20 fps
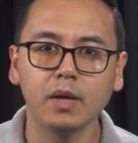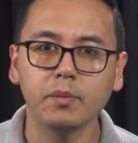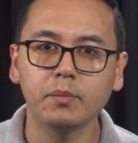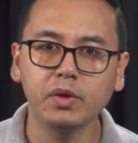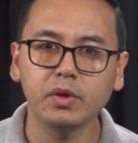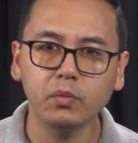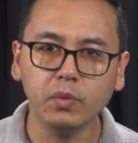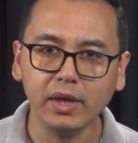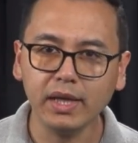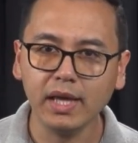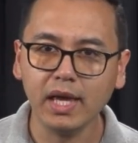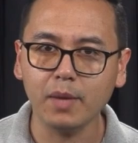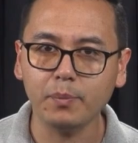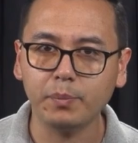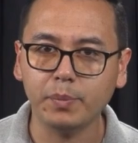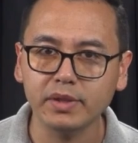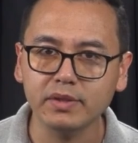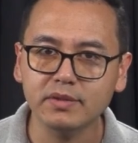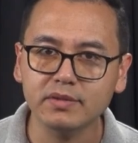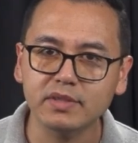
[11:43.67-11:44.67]
But what
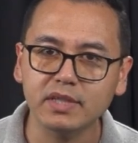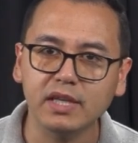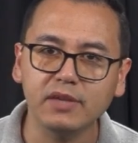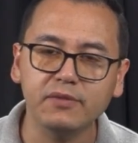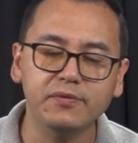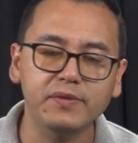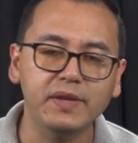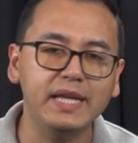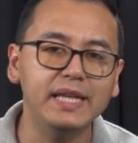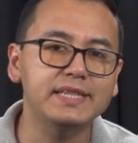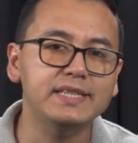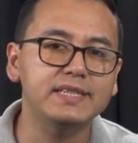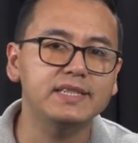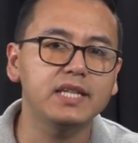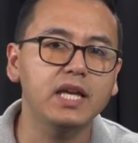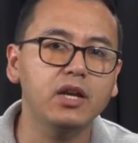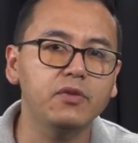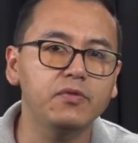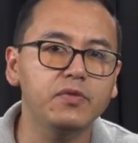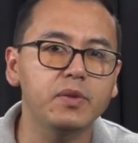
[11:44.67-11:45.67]
happens if
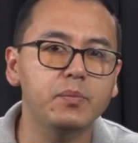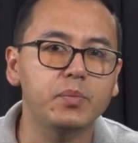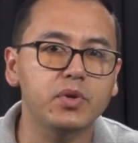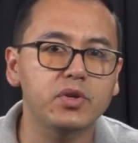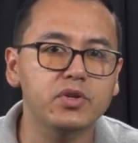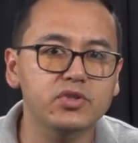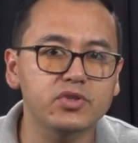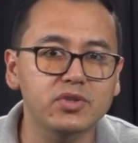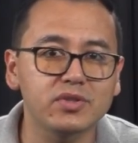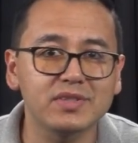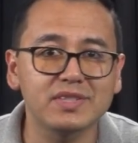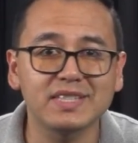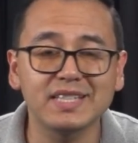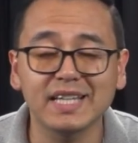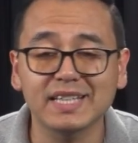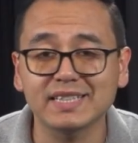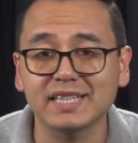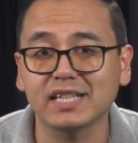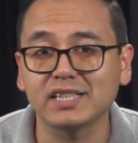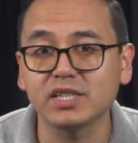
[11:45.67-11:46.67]
instead of the person
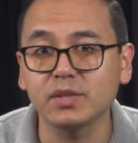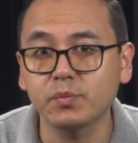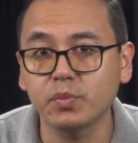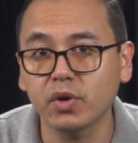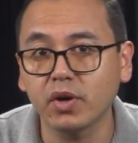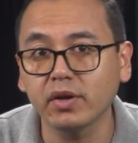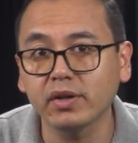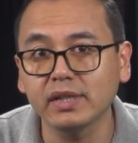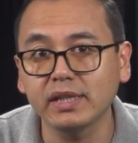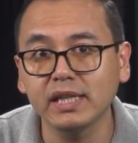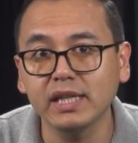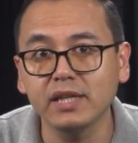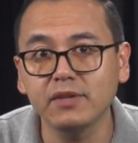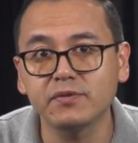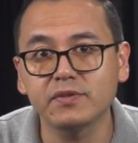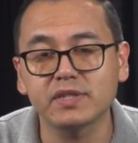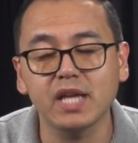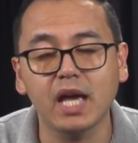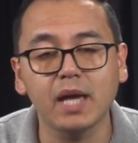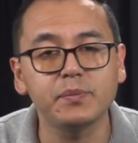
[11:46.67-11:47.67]
seeks a temporary
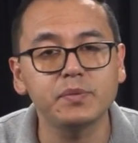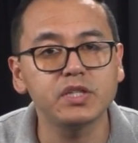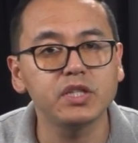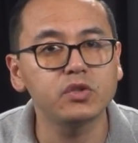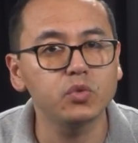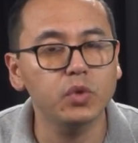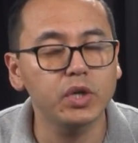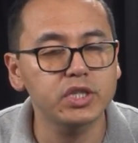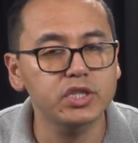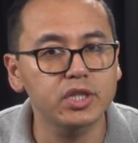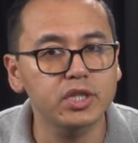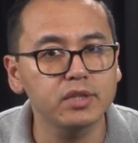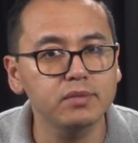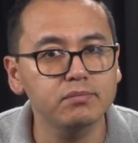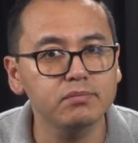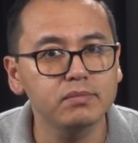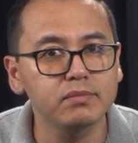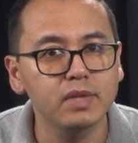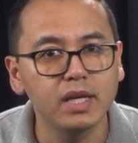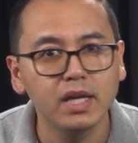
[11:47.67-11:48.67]
leave type
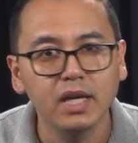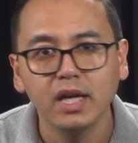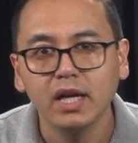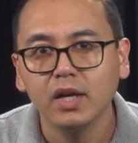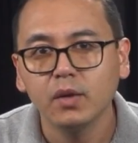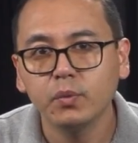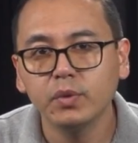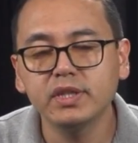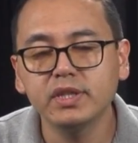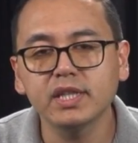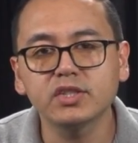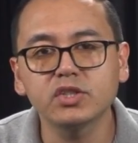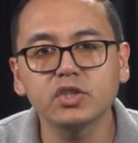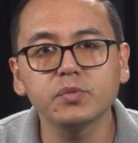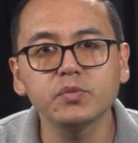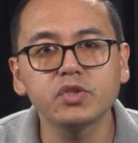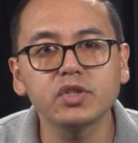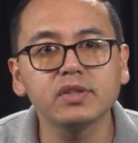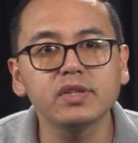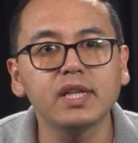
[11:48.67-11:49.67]
situation, with the
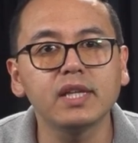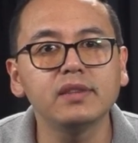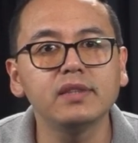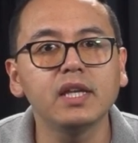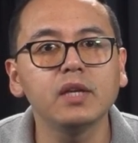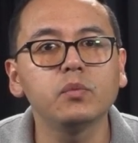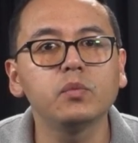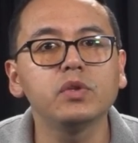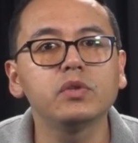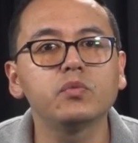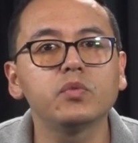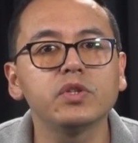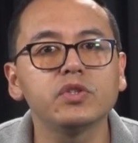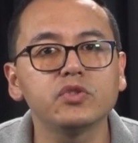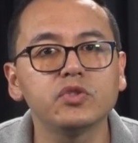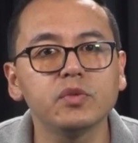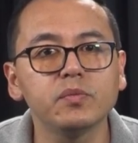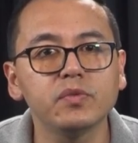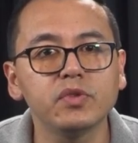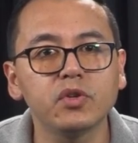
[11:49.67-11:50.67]
assumption that they would
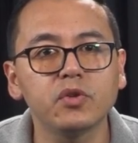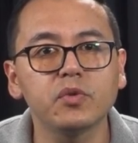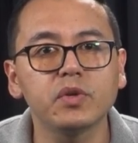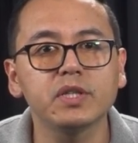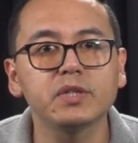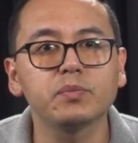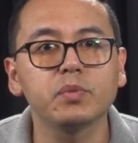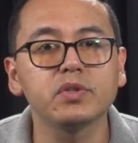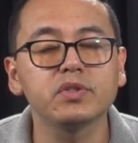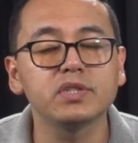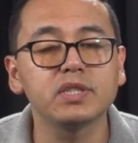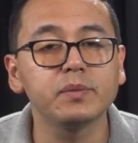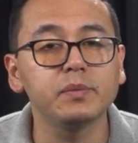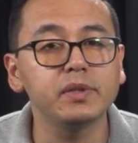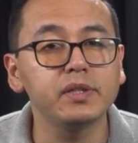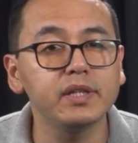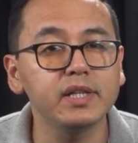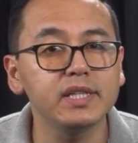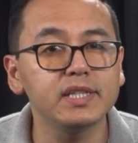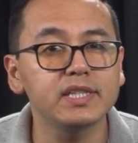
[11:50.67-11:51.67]
resume their
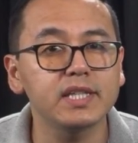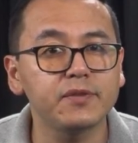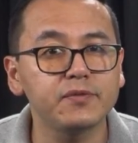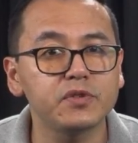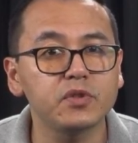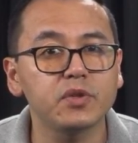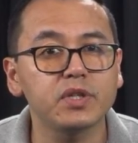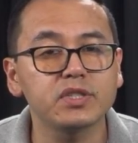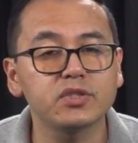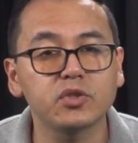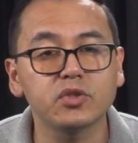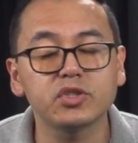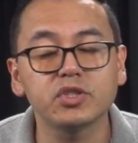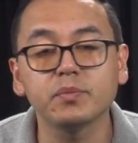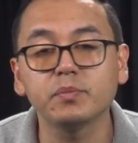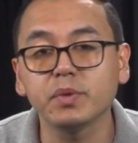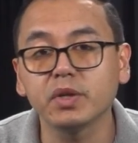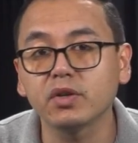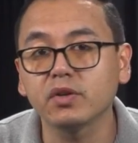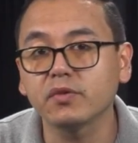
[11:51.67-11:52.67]
responsibilities after a
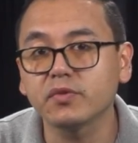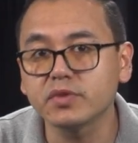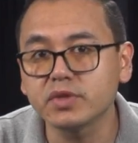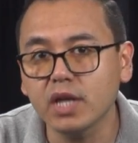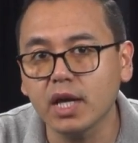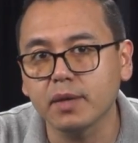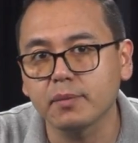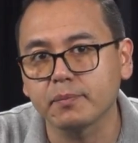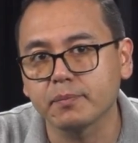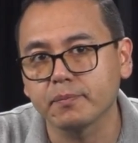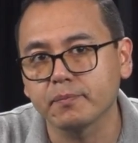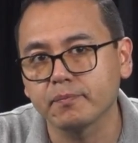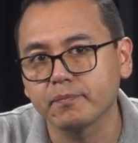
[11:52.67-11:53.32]
certain period of time?